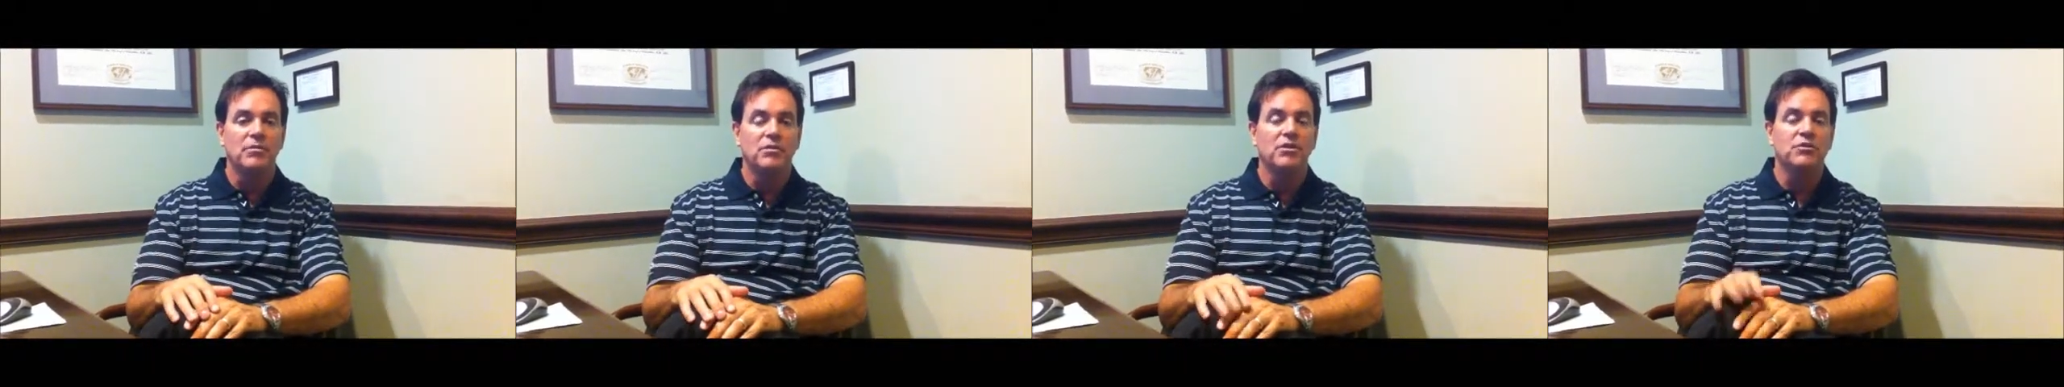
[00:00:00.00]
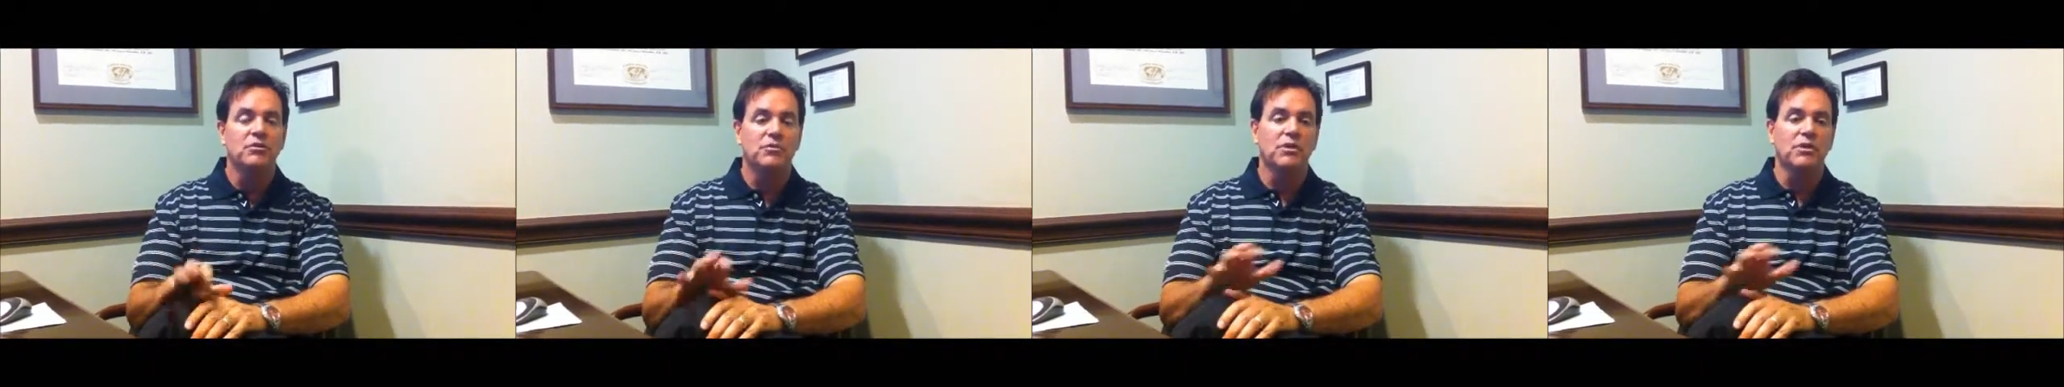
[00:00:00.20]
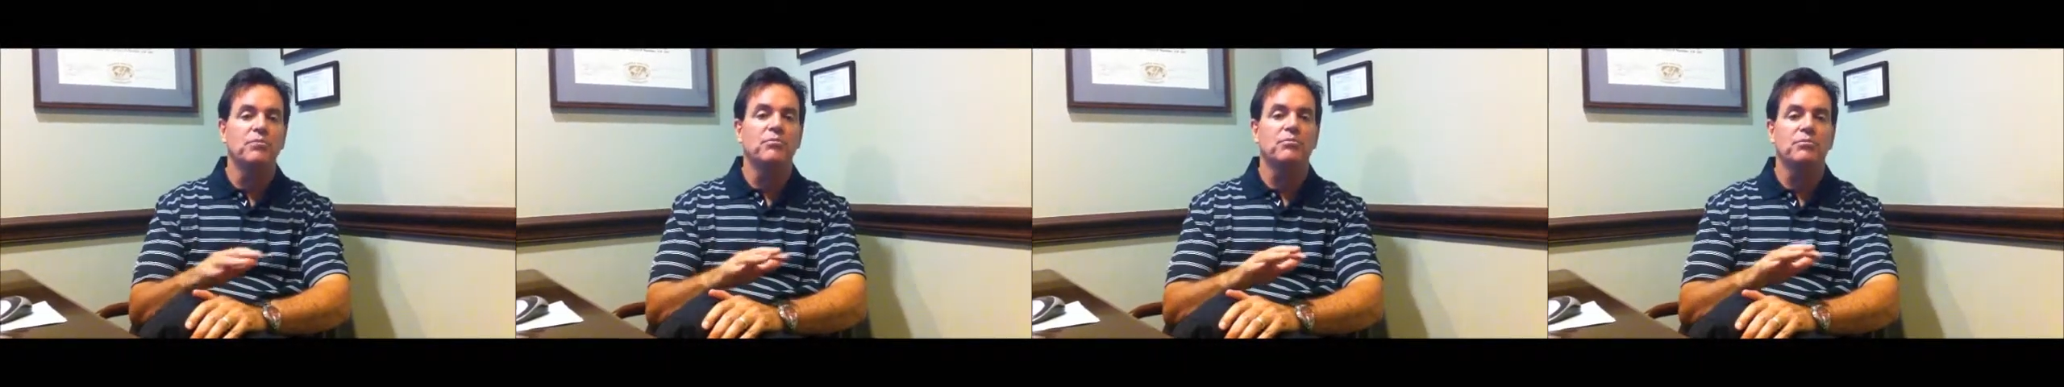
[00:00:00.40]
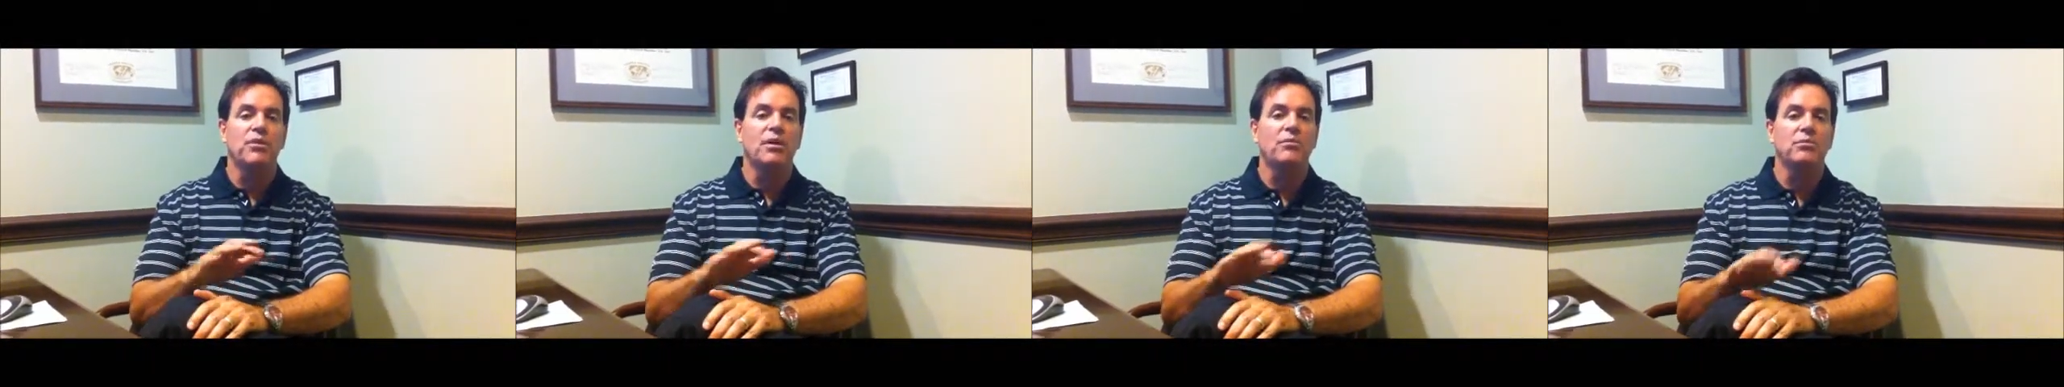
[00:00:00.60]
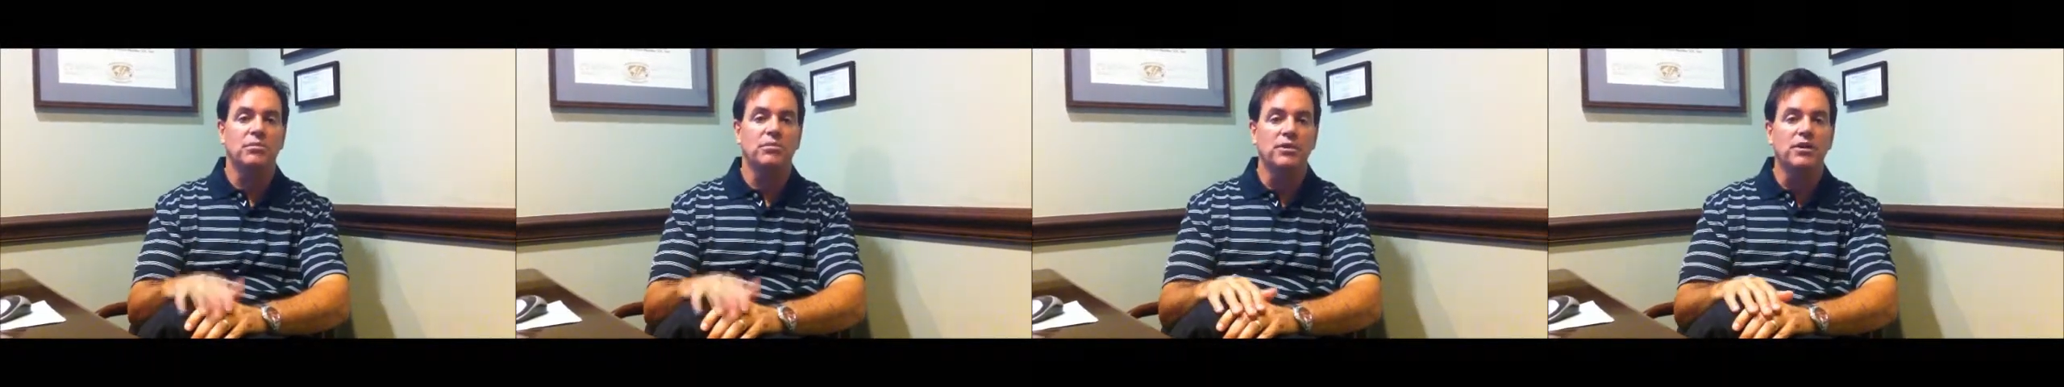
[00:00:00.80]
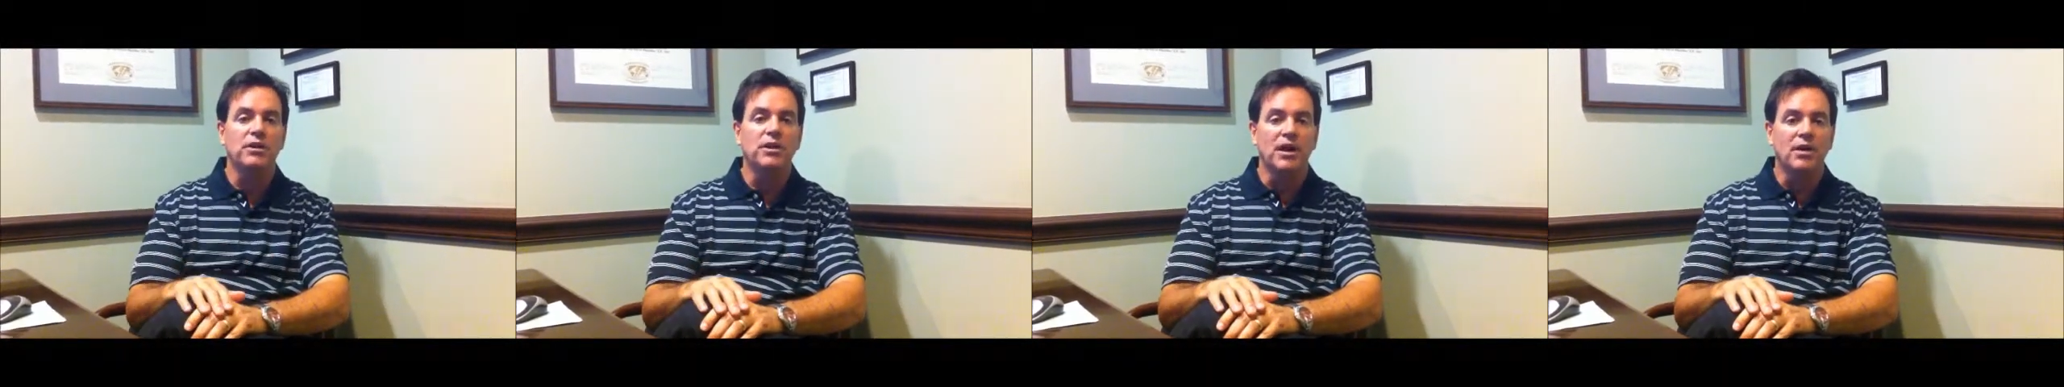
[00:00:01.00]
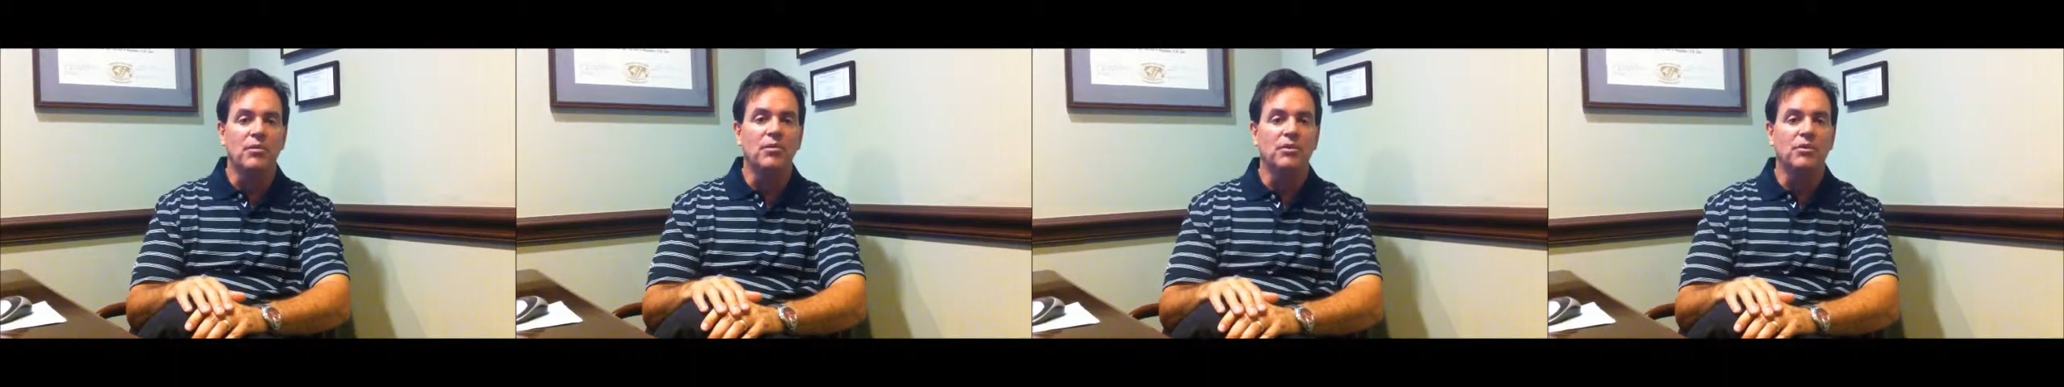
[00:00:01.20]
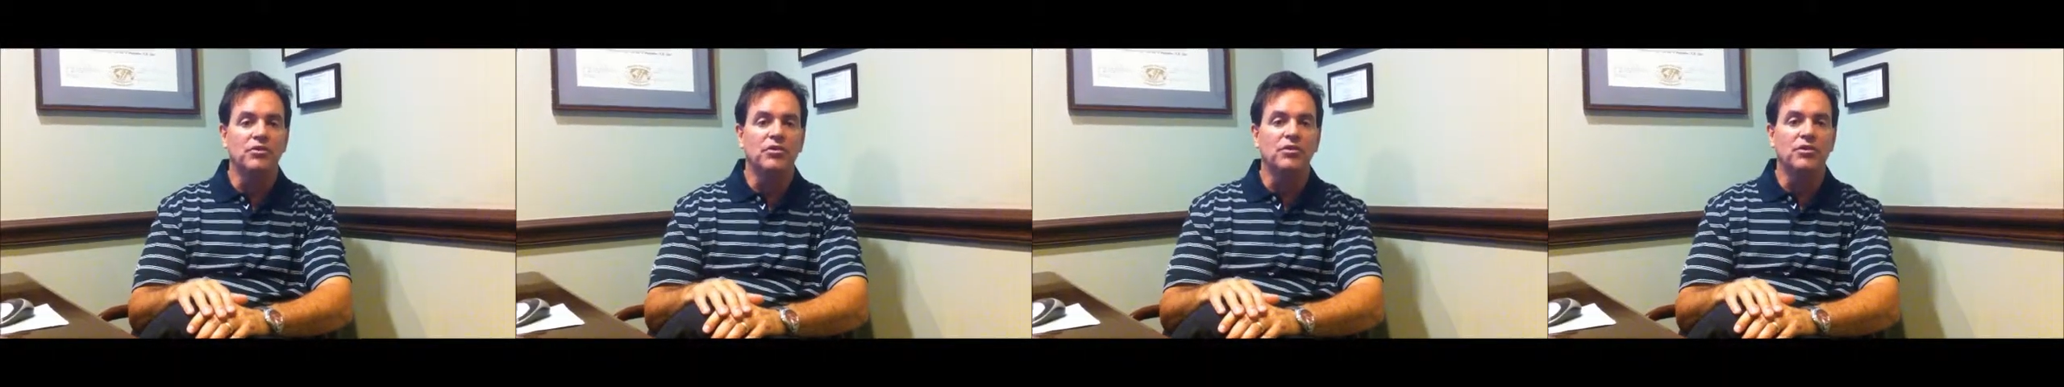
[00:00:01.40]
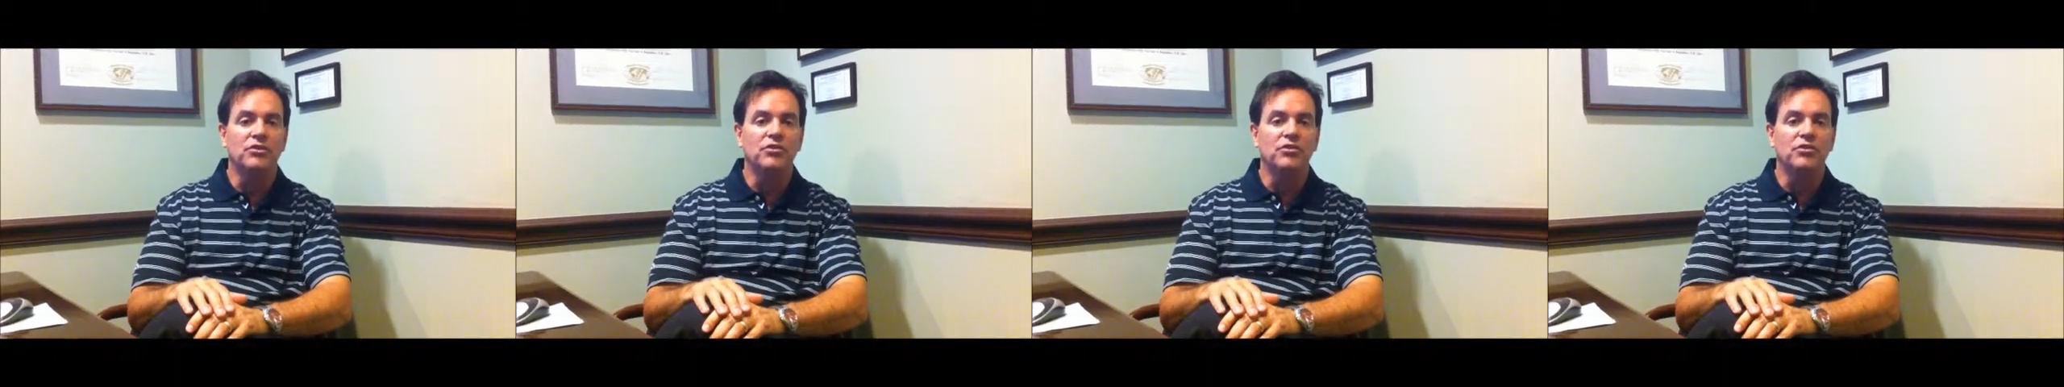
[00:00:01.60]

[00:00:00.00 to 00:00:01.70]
but it's probably not what